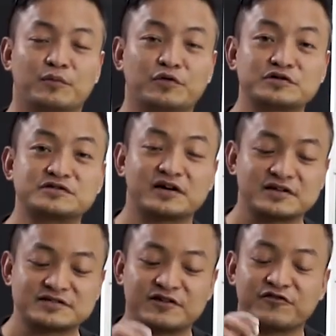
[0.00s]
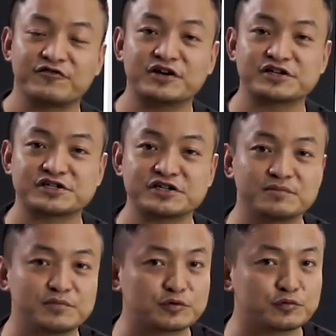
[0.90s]
Because there is a
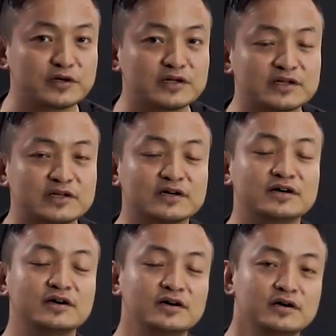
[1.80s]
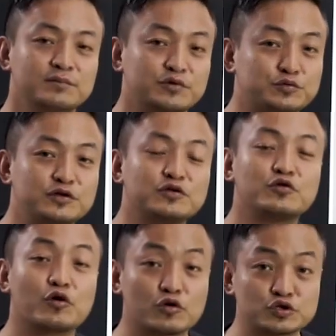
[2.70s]
friction between
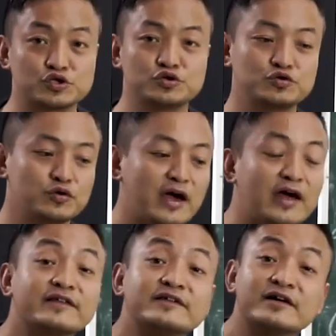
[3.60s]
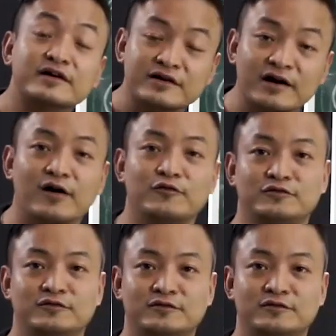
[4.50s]
your shoe and the ground.